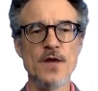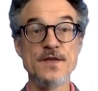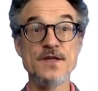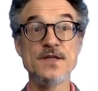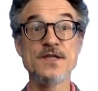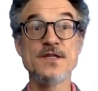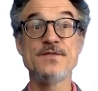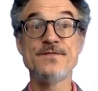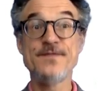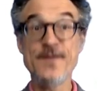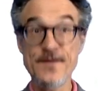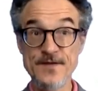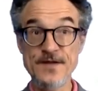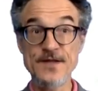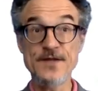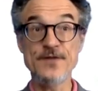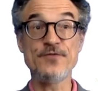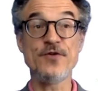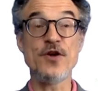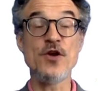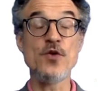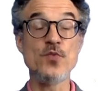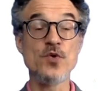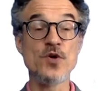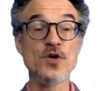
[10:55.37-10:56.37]
This is
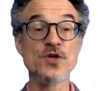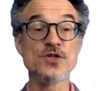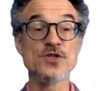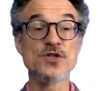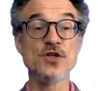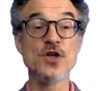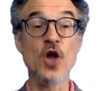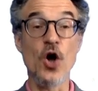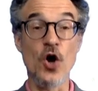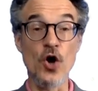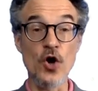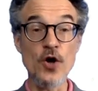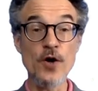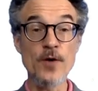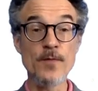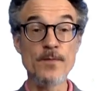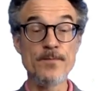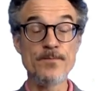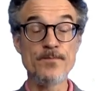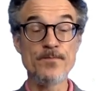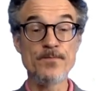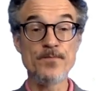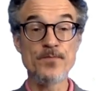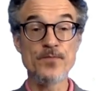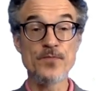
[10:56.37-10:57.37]
53 words long.
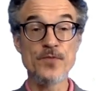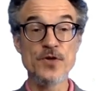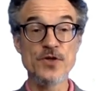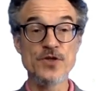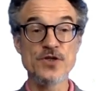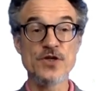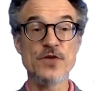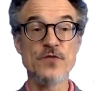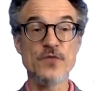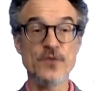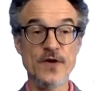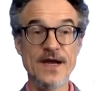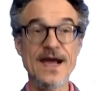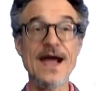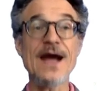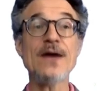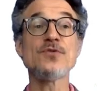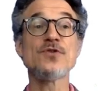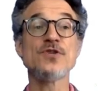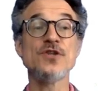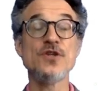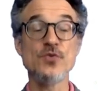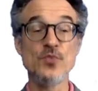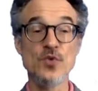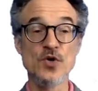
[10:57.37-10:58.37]
So if we're
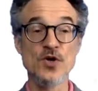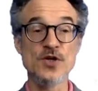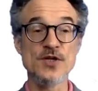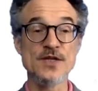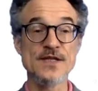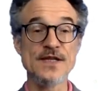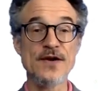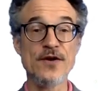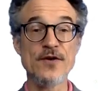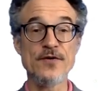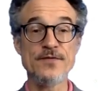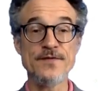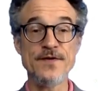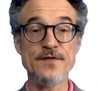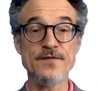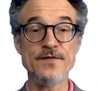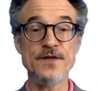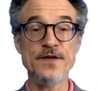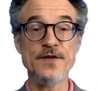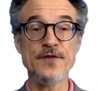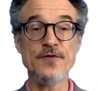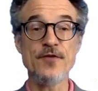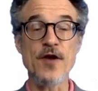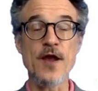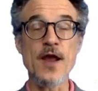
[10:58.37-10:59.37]
counting words, there are
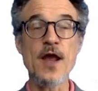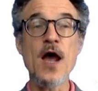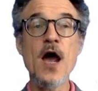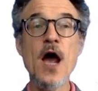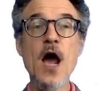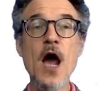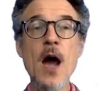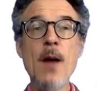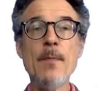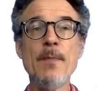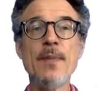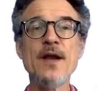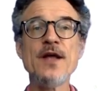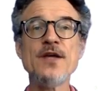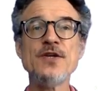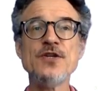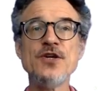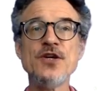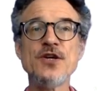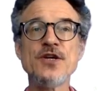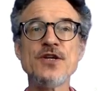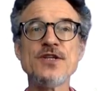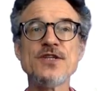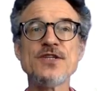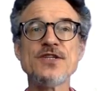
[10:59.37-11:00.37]
53. But
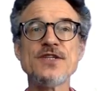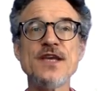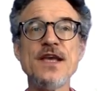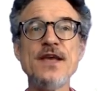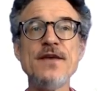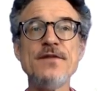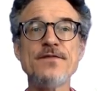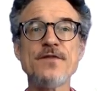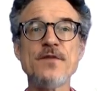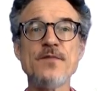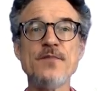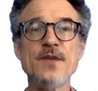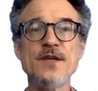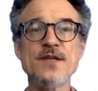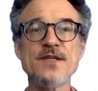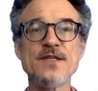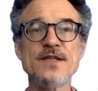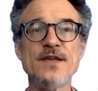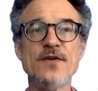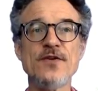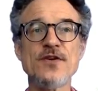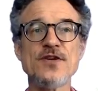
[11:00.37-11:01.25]
as you can see from this,